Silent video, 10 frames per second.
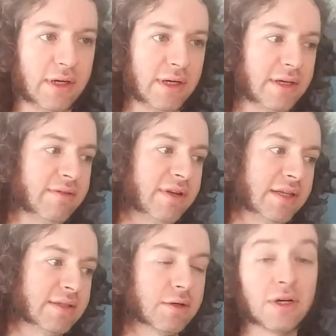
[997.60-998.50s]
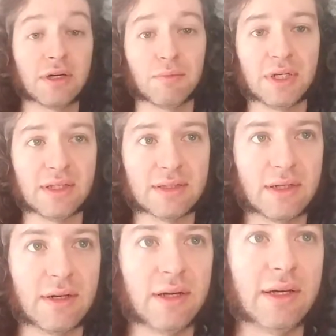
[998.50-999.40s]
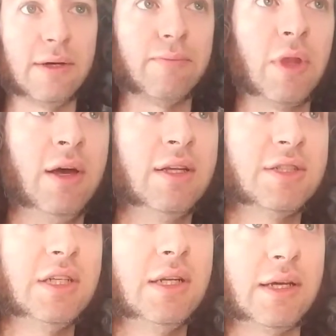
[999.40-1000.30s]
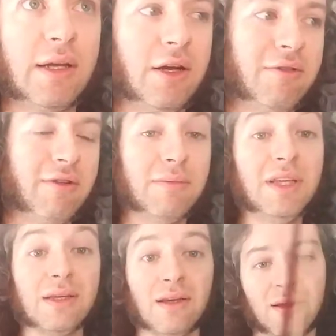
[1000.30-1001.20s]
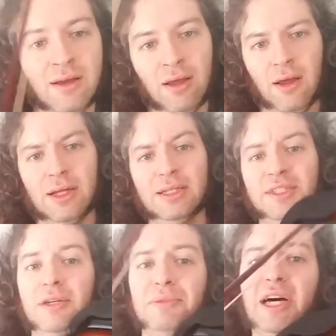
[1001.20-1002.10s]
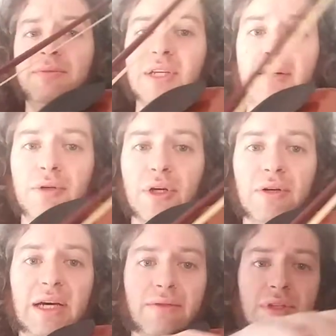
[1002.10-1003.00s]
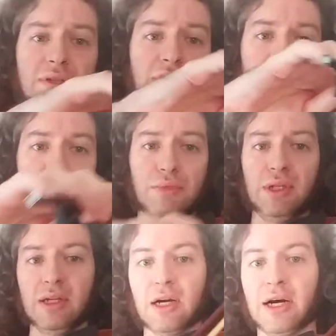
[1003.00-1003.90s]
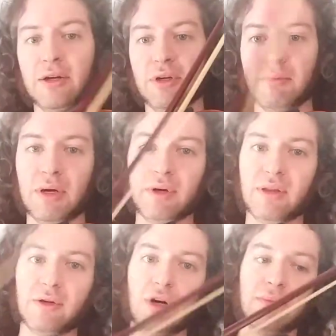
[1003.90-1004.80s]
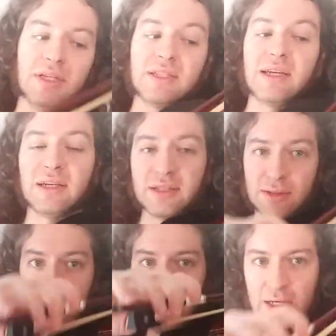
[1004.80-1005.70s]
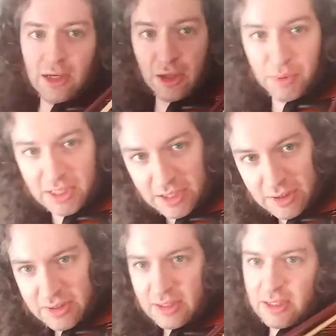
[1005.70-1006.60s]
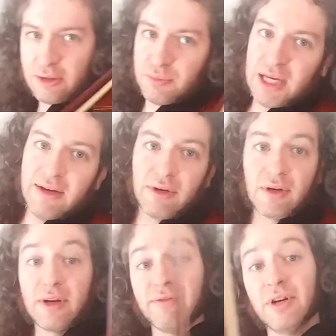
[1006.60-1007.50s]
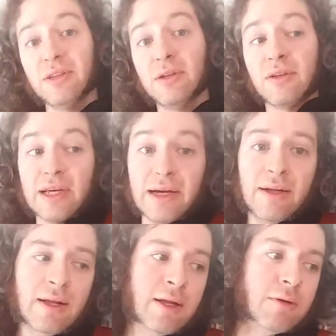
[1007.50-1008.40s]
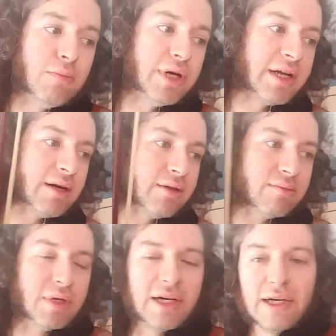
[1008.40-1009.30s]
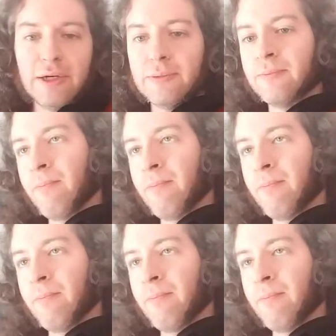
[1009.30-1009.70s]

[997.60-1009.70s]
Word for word: uh, advanced, or it can be considered uh, cheating. You know, for me, sometimes I would go down the strings and be legatoing my way through all my scales and arpeggios, and I would be having great fun doing that, but I would, uh,